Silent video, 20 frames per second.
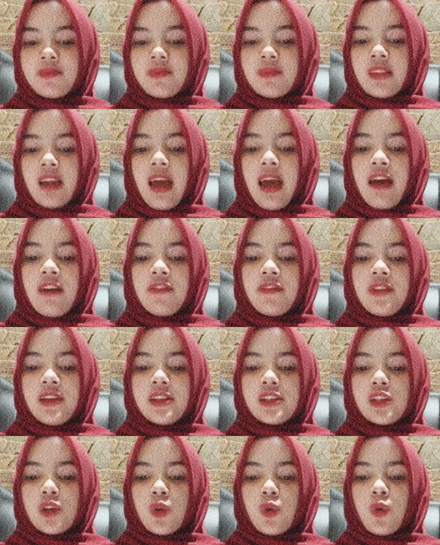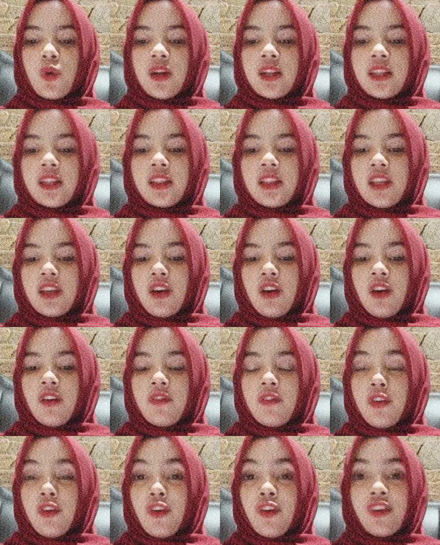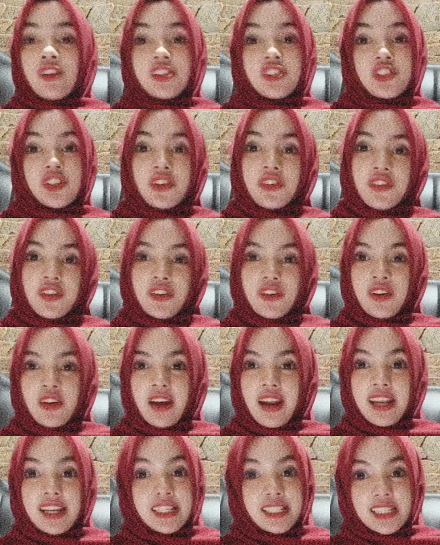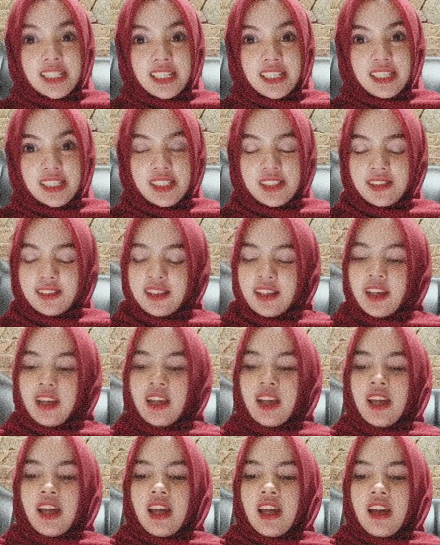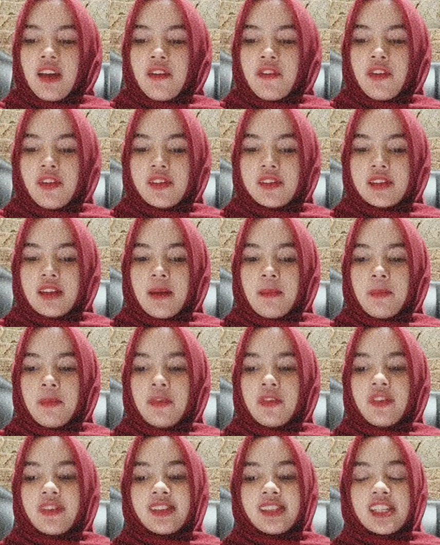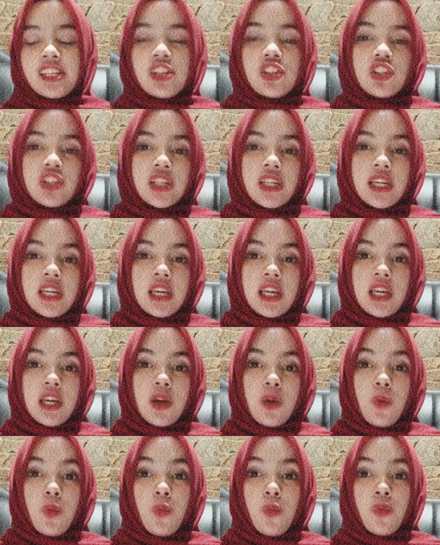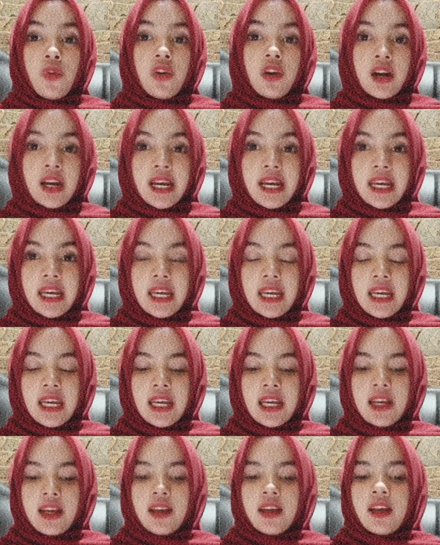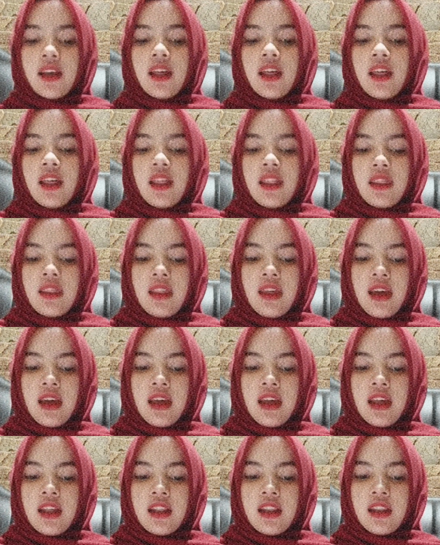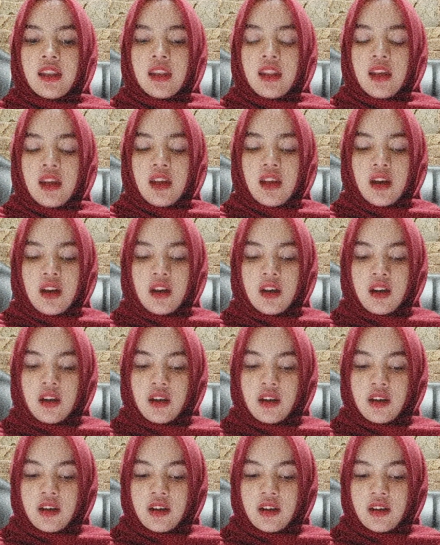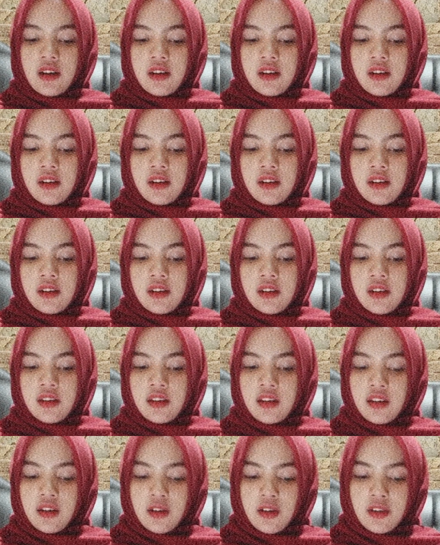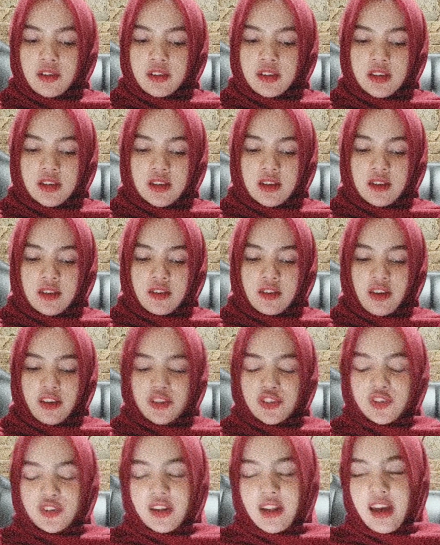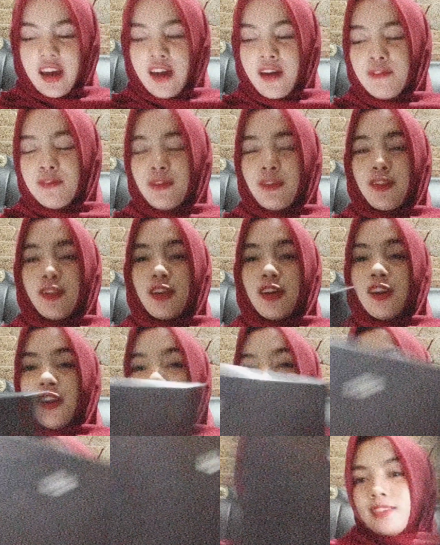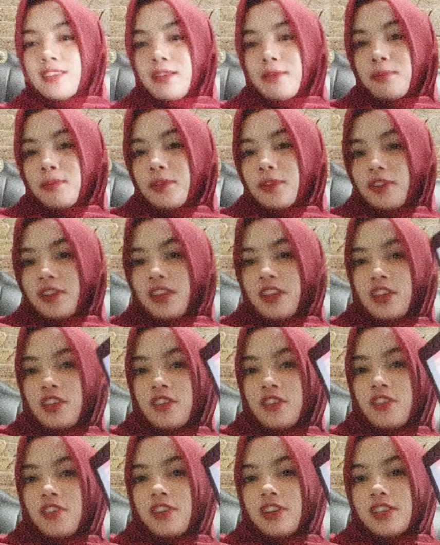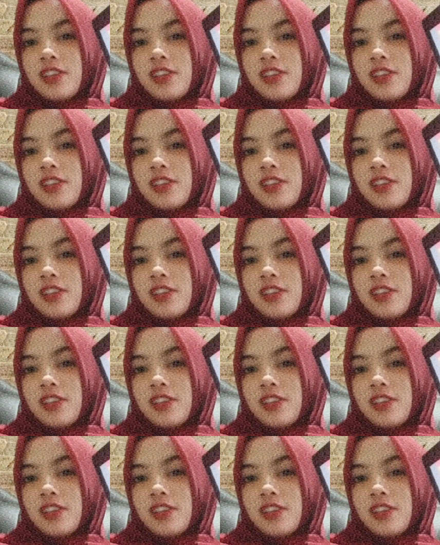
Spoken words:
having the quality of or gerund ending. For example, teaching, working. Then the another, actually I have a lot of example here,